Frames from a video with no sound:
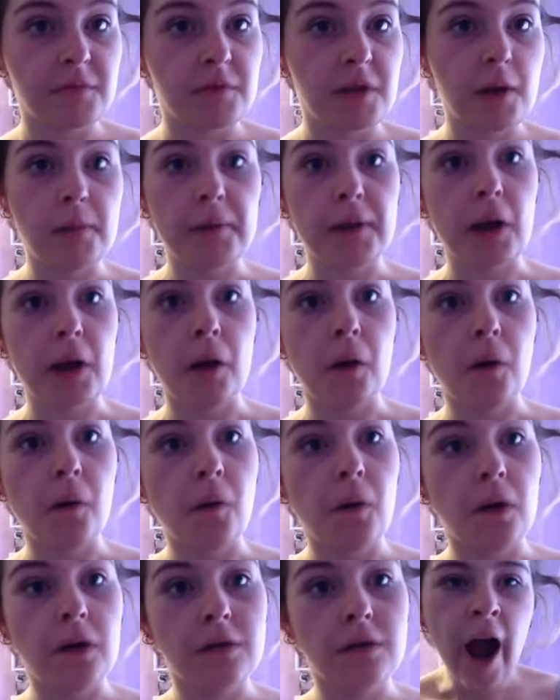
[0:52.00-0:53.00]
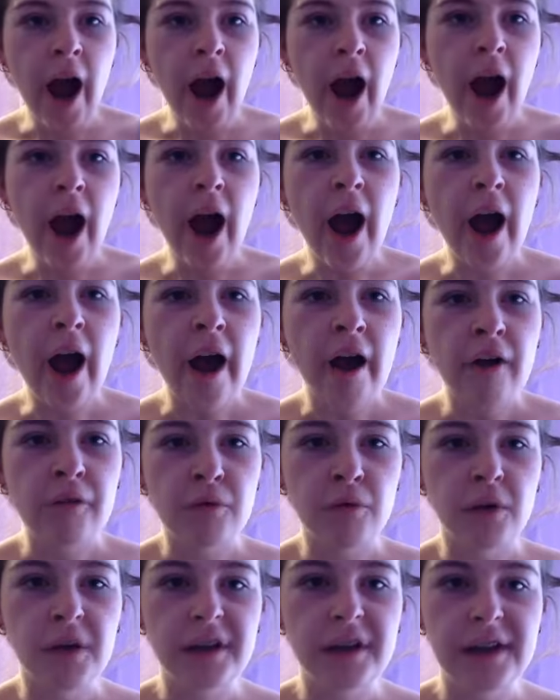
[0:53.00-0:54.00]
here we go. Off
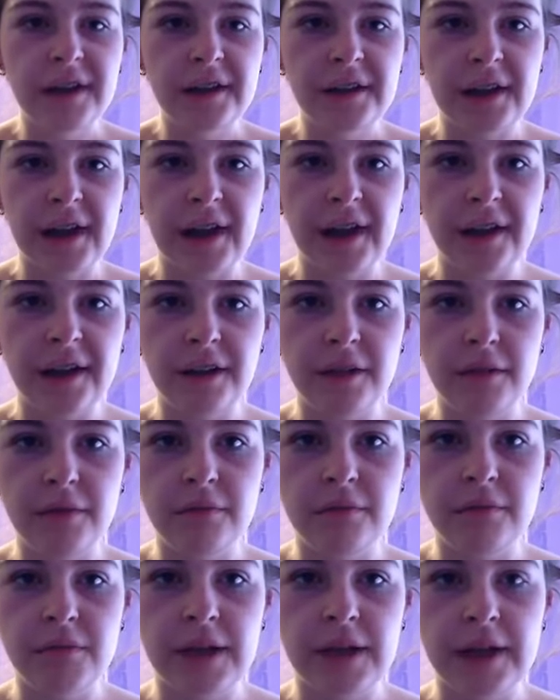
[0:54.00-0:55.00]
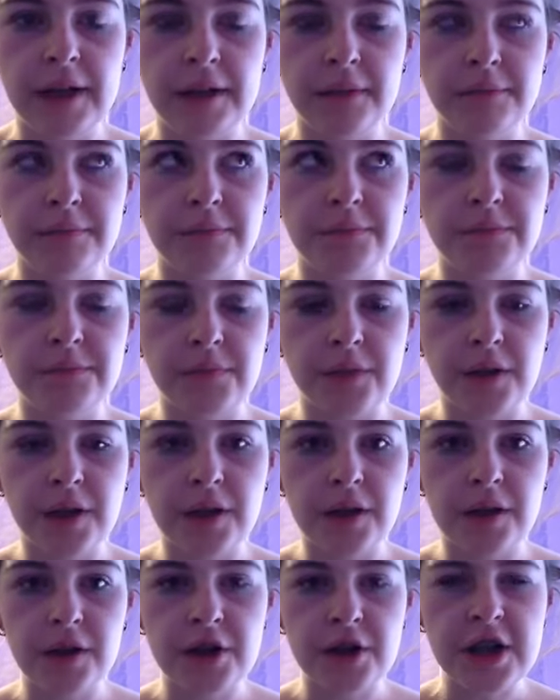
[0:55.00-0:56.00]
one little girl. Um,
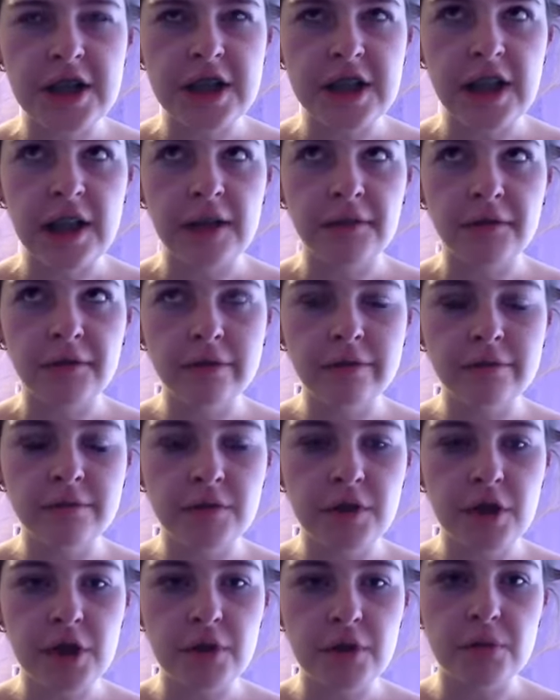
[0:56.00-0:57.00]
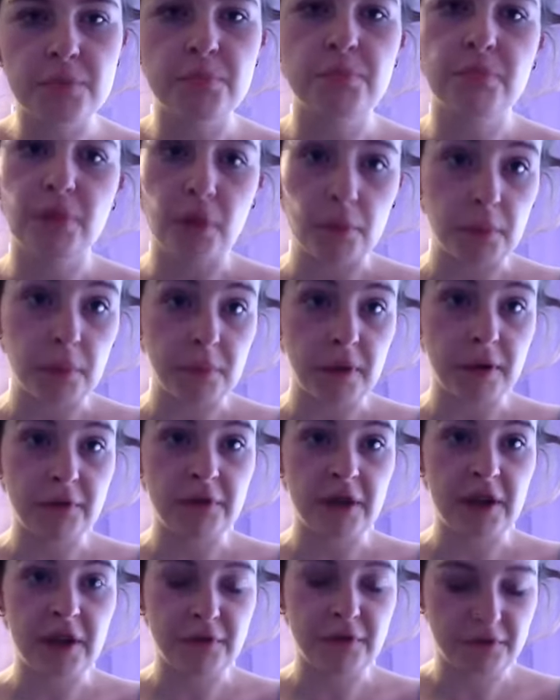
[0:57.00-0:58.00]
She's 11. She was probably my
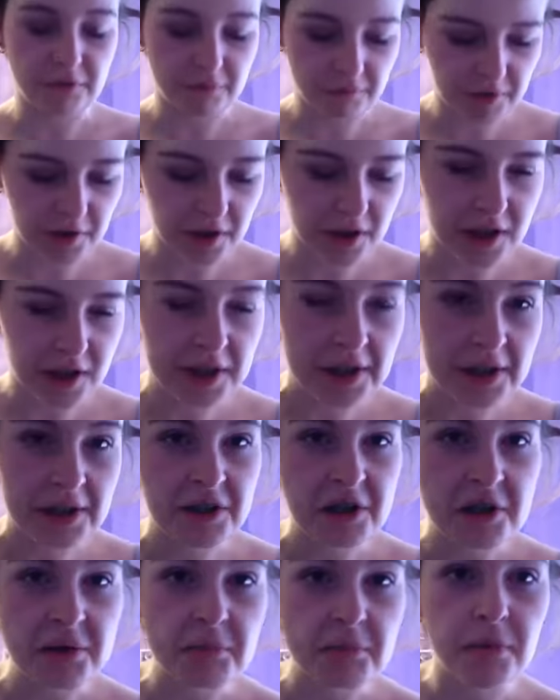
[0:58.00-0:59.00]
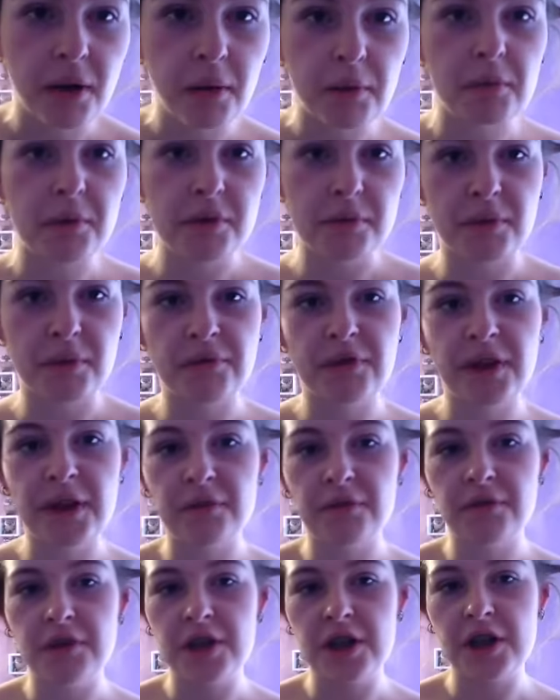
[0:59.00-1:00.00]
fave. I'm not gonna lie. She probably was my
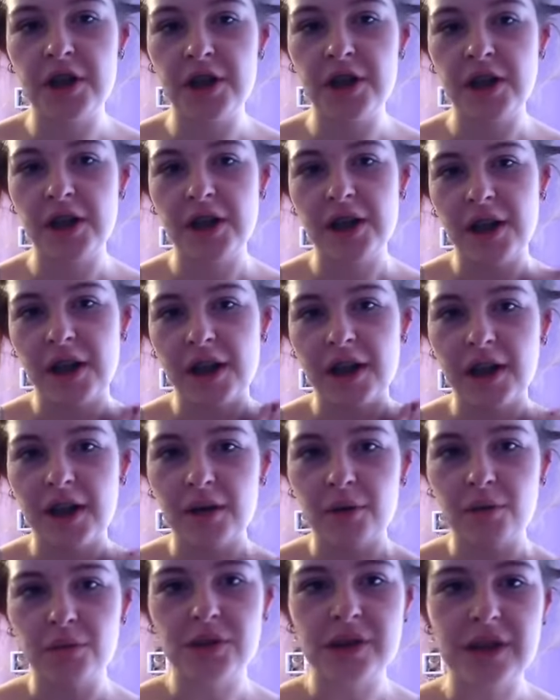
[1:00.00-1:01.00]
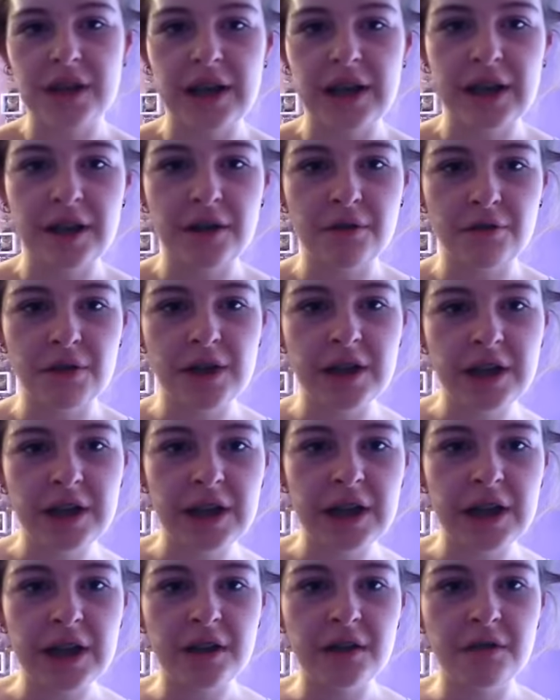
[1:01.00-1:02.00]
fave. She was like
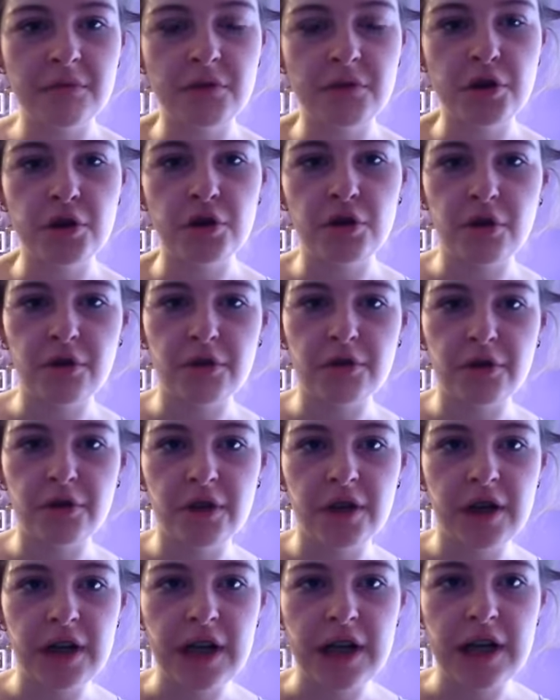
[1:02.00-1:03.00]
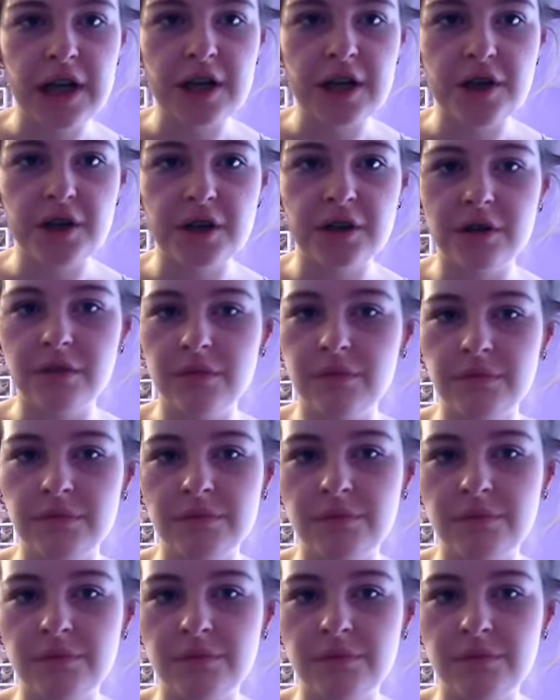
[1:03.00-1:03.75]
really mature for her age and